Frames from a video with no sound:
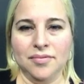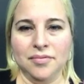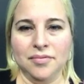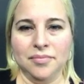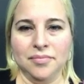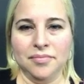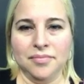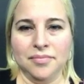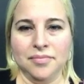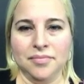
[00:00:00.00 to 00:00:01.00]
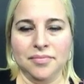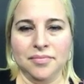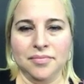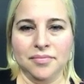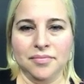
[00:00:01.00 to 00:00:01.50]

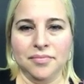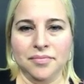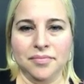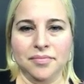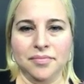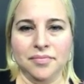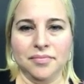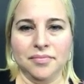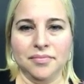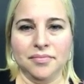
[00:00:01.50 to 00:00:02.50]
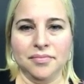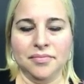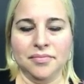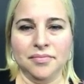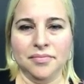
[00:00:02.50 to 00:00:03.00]

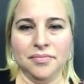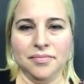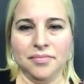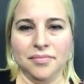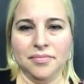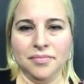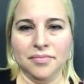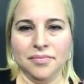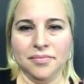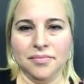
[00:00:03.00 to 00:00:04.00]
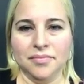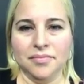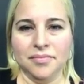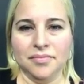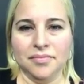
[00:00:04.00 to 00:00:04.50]

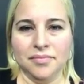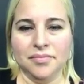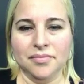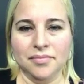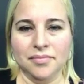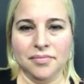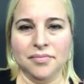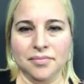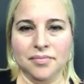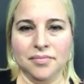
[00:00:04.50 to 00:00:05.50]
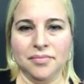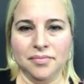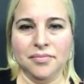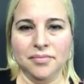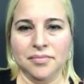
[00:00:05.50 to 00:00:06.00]

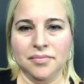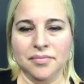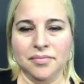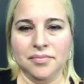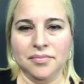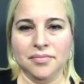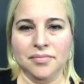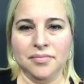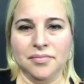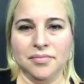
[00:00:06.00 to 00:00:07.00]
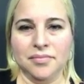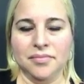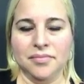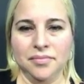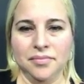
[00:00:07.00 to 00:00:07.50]

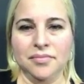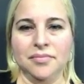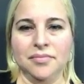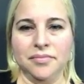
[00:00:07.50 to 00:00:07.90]
[no speech]